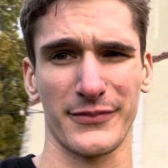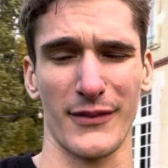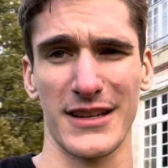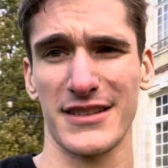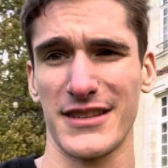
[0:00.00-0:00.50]

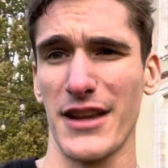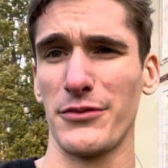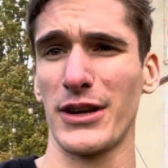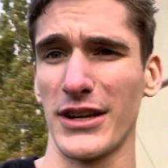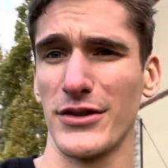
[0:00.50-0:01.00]
Instead,
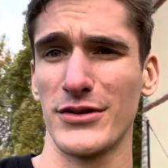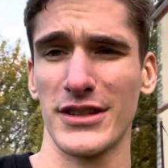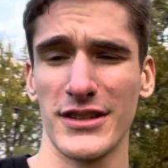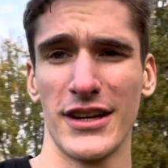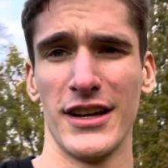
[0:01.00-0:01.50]
we can use
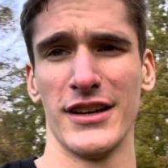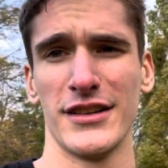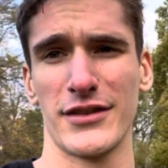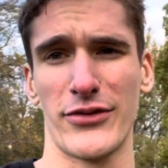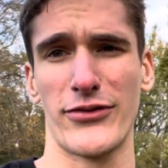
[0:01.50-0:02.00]
it
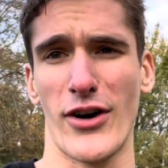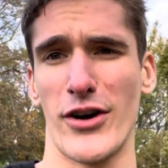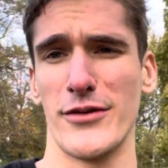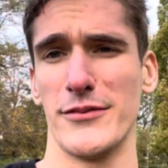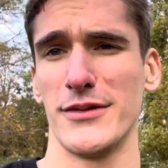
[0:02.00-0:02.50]
to
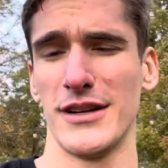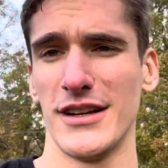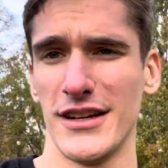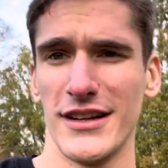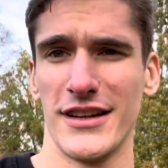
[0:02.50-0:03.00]
farm
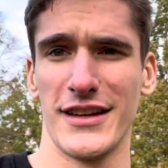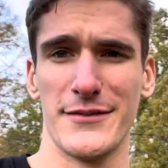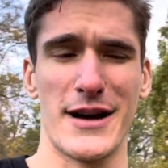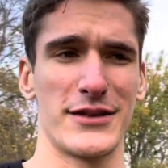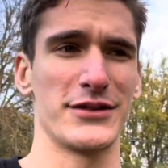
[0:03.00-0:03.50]
the
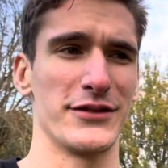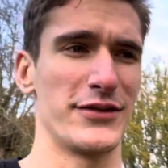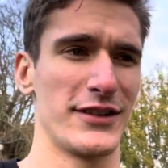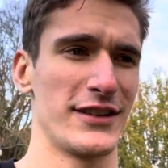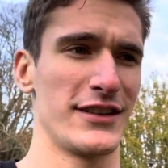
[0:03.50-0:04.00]
amount of
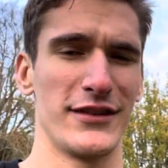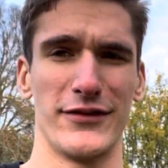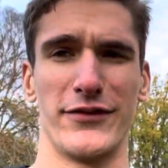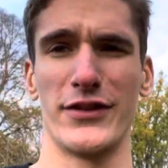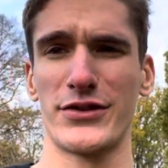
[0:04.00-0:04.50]

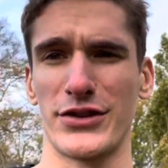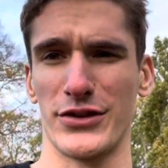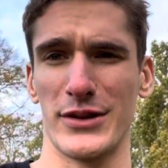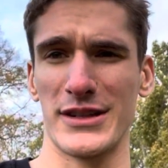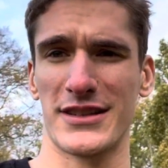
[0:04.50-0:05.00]

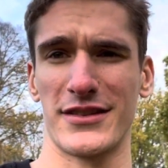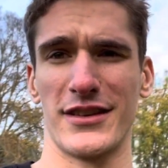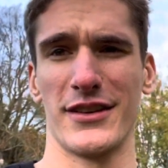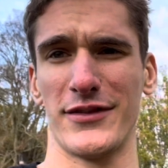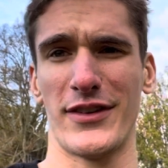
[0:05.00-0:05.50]
virtuous,
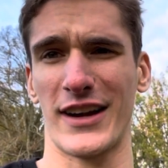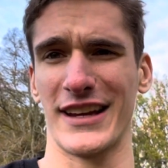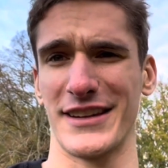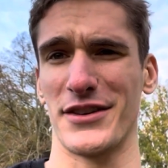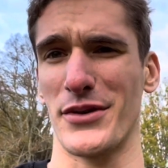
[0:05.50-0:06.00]

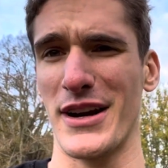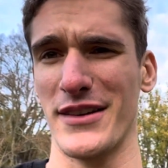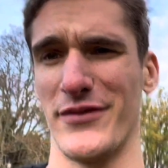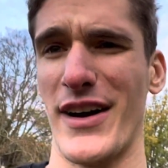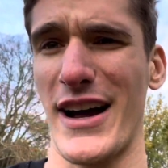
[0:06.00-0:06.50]
fucking great
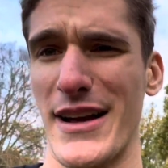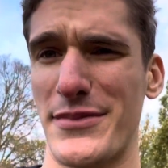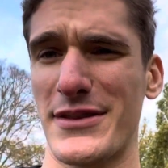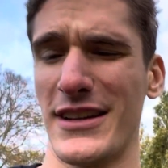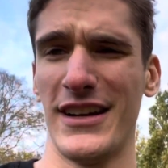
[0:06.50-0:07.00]

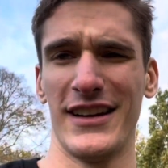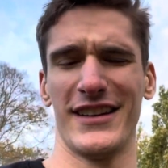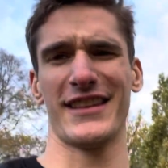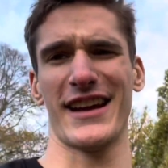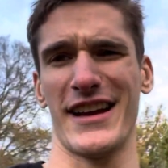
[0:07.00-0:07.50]
vibes
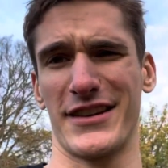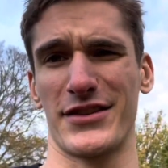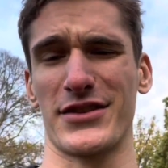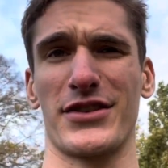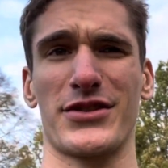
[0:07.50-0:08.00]
that
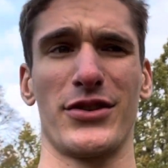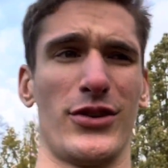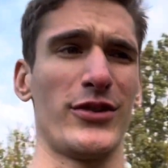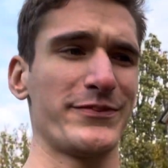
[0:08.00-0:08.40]
enters our soul.